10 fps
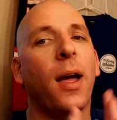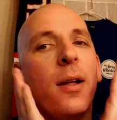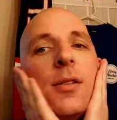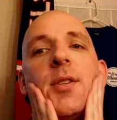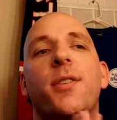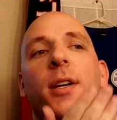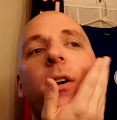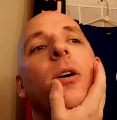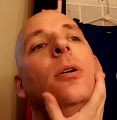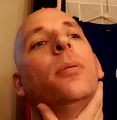I had
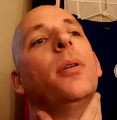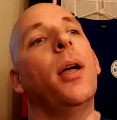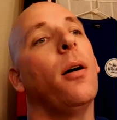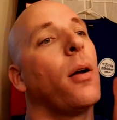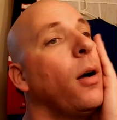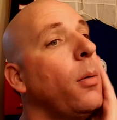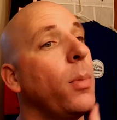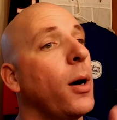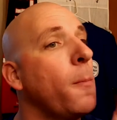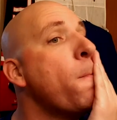zero alcohol
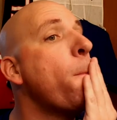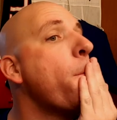burn.